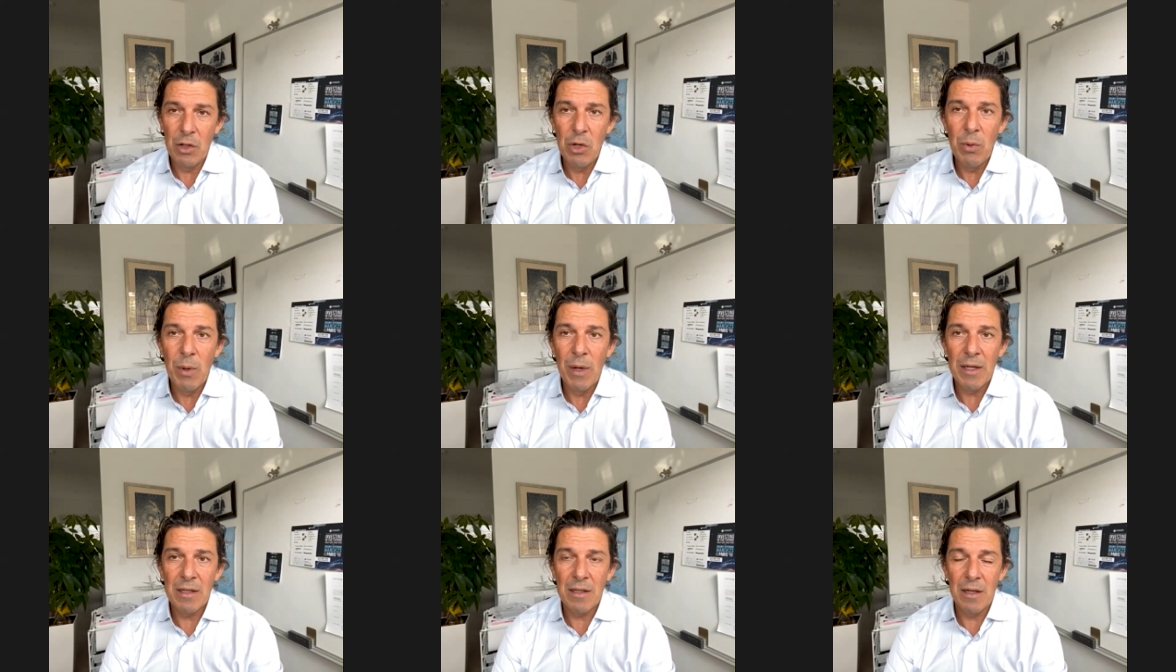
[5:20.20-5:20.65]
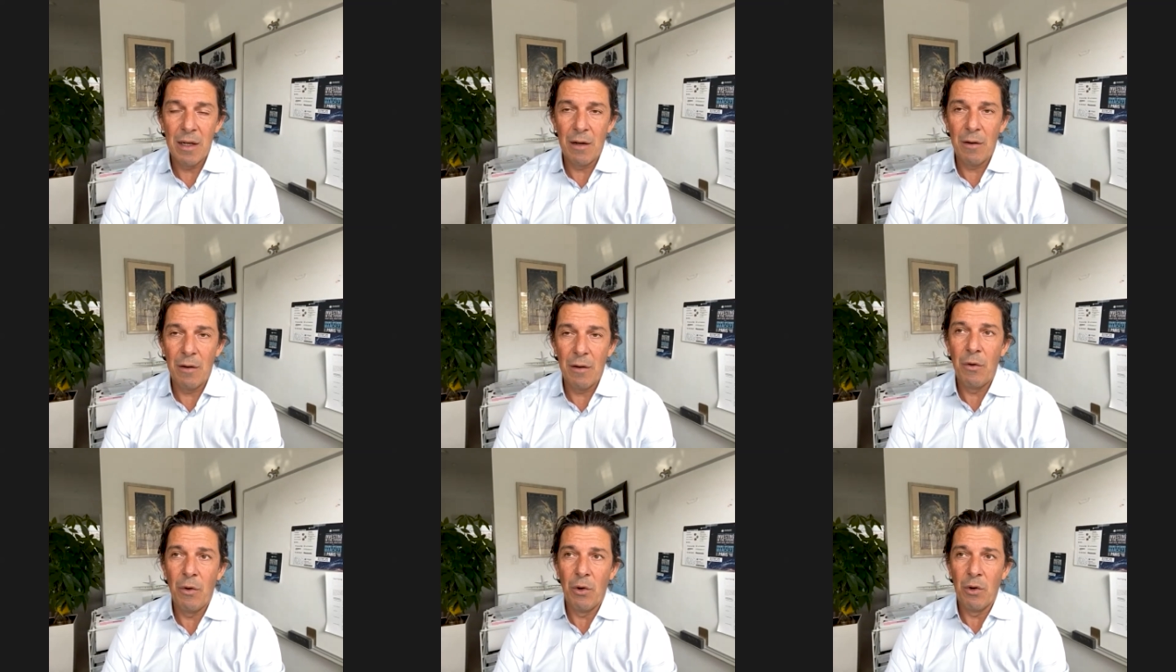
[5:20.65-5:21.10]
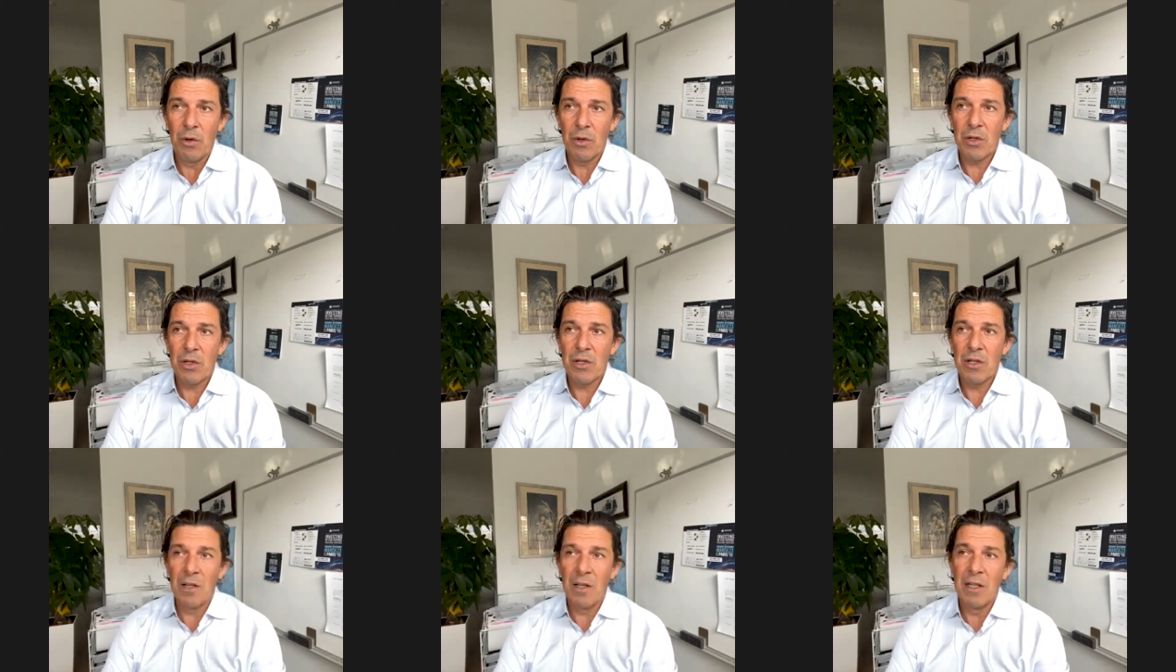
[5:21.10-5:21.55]
US Air
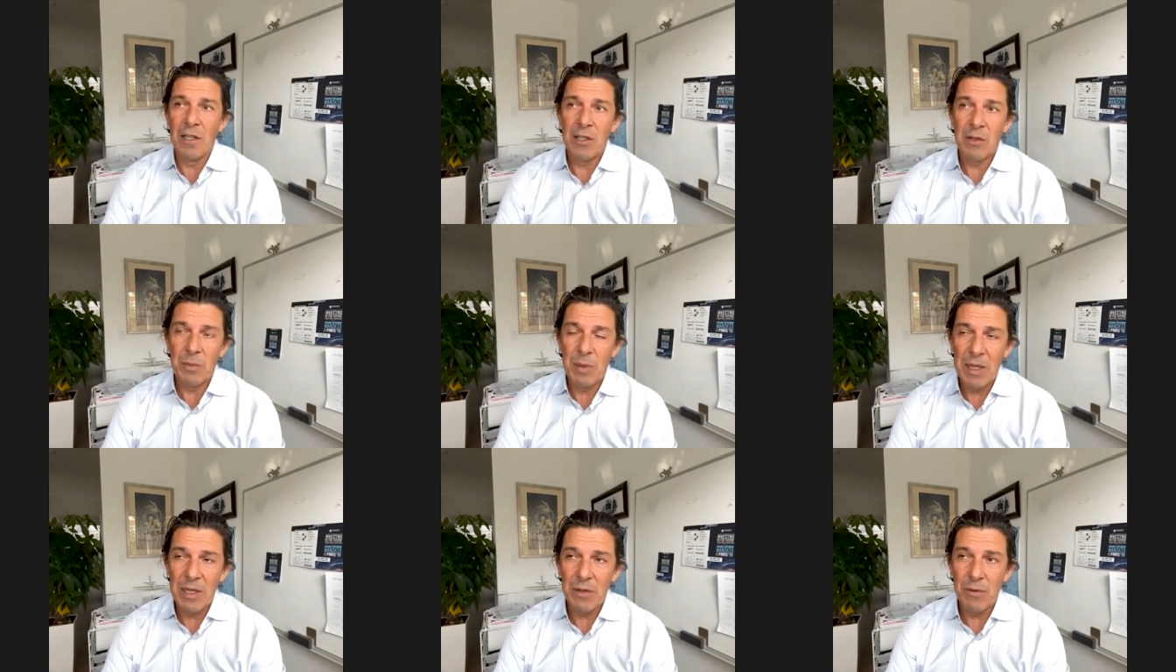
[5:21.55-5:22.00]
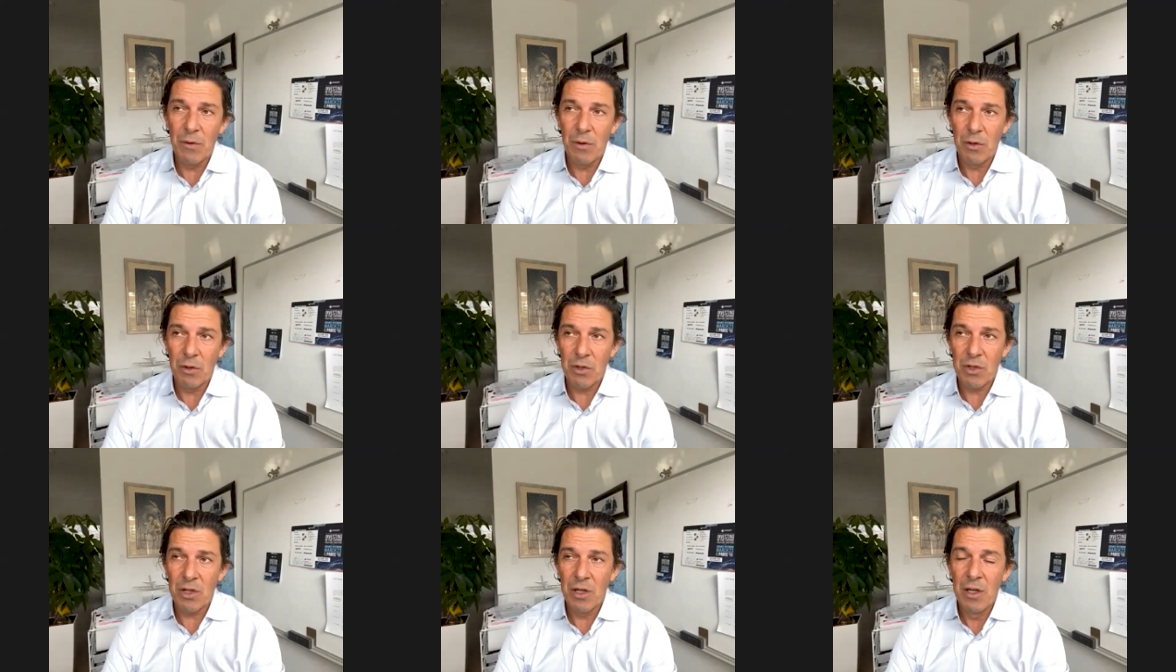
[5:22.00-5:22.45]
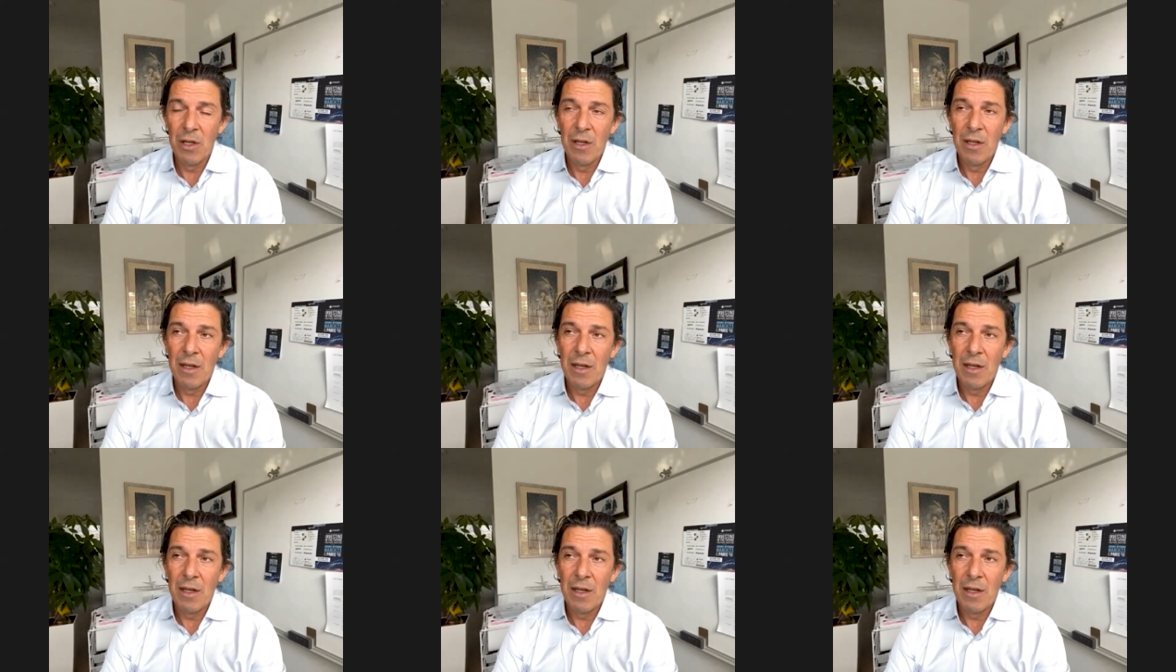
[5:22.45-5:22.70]
Force and Space Force,